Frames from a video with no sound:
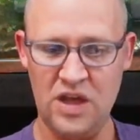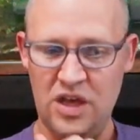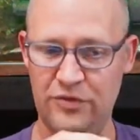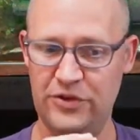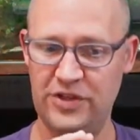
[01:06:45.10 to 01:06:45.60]

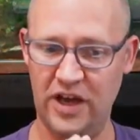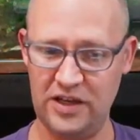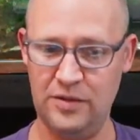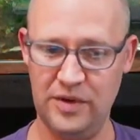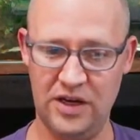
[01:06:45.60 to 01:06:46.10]
if you're
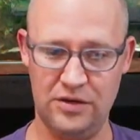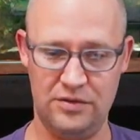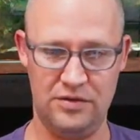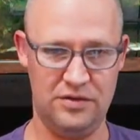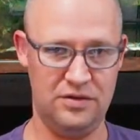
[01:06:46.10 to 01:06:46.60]
talking
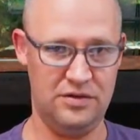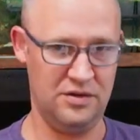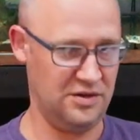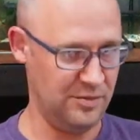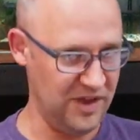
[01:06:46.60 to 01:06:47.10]
about
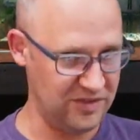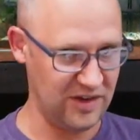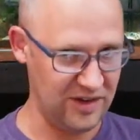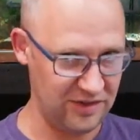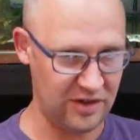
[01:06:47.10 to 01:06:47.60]
the
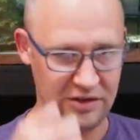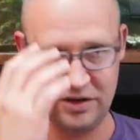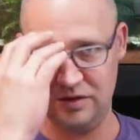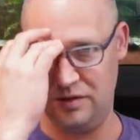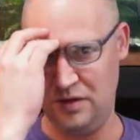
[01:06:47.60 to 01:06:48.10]
Demasoni
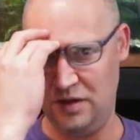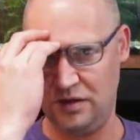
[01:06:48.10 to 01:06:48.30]
cichlid,